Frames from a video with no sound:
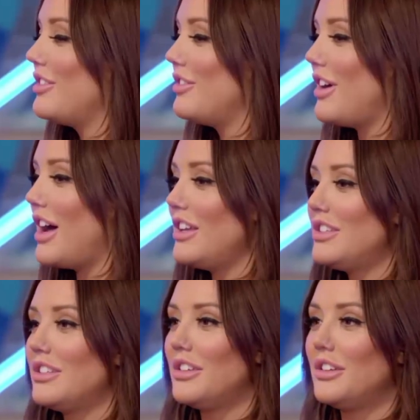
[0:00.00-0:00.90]

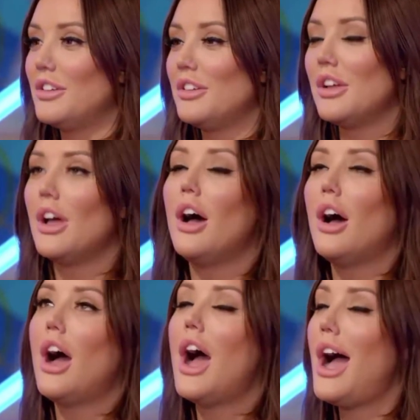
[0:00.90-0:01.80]
Bass. What?
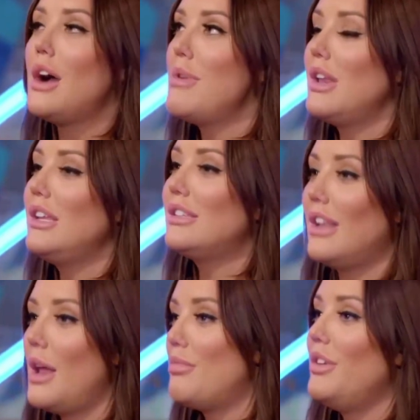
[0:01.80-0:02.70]
How many
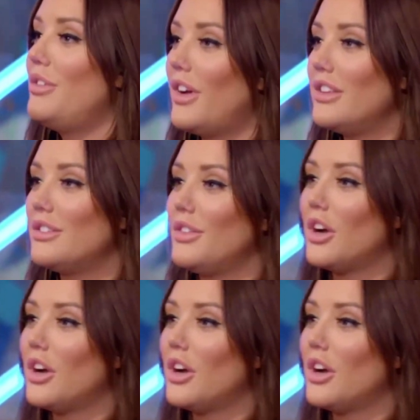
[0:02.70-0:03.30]
celebrity friends have you